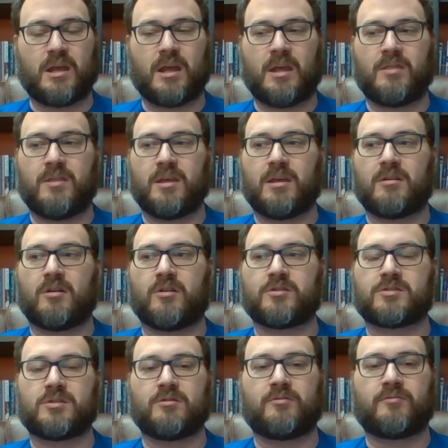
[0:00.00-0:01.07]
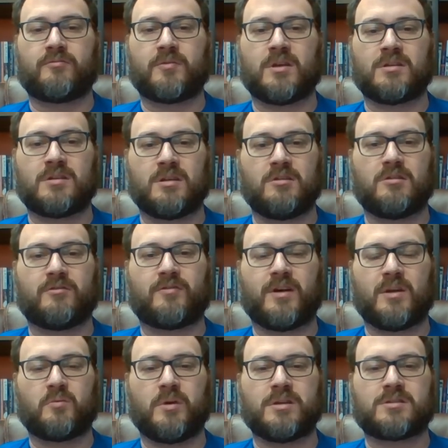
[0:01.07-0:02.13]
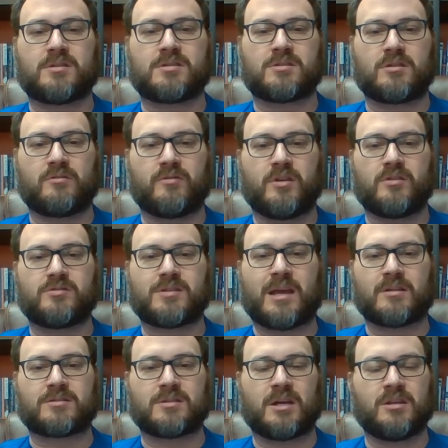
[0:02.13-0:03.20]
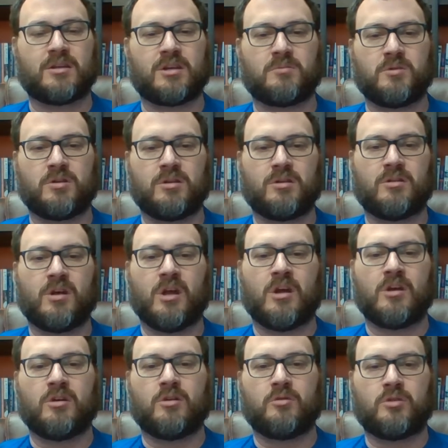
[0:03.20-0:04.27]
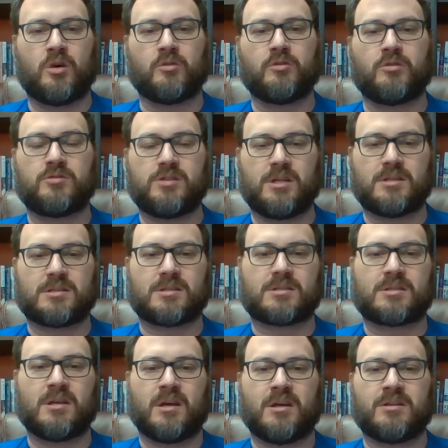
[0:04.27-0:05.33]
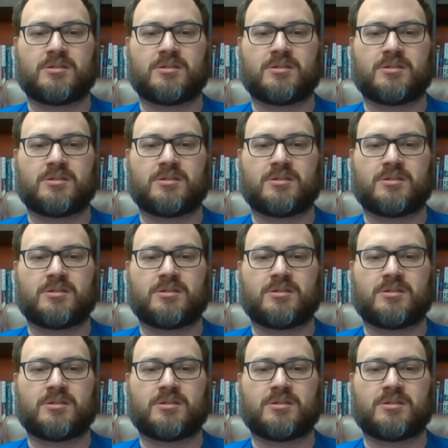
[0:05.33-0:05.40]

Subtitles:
and then also continue to find ways to serve those outside the community who don't know Jesus,